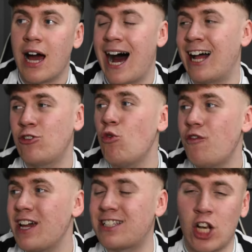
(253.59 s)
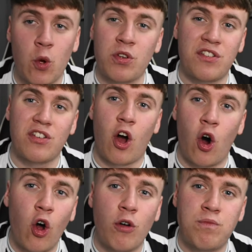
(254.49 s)
I don't think it's a Lewis
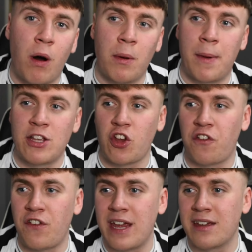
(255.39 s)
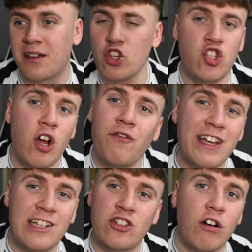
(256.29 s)
Hall problem. I just think
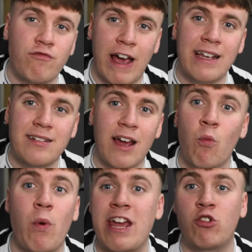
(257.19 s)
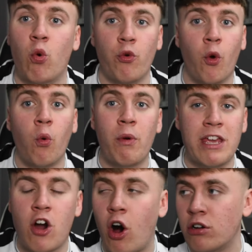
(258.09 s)
something's not right and we don't know. We
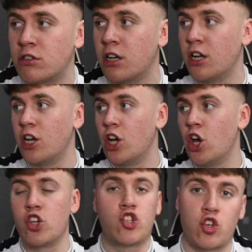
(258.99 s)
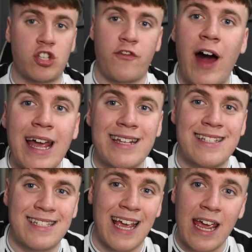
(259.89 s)
can't justify and
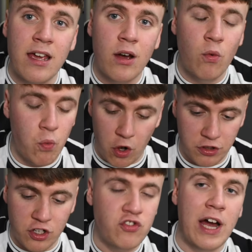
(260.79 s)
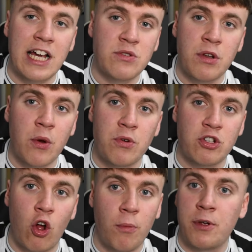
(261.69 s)
say what the crack is with Lewis
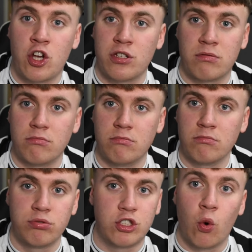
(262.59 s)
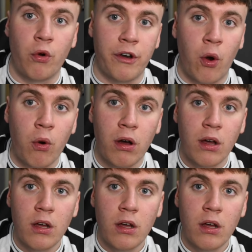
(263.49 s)
Hall because we don't know.